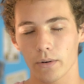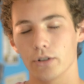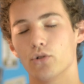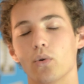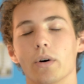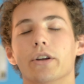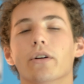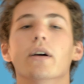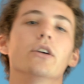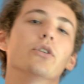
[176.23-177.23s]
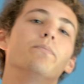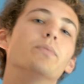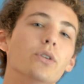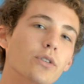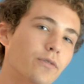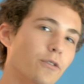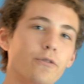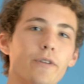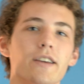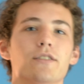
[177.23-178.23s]
enjoy your beautiful
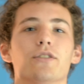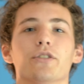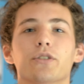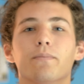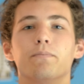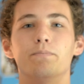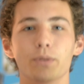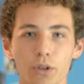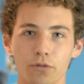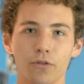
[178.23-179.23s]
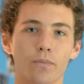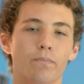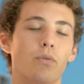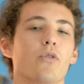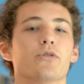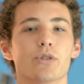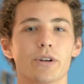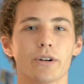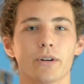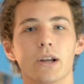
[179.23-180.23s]
face or your beautiful
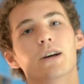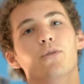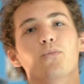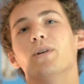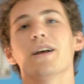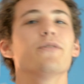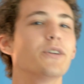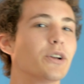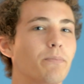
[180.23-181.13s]
portrait or whatever you're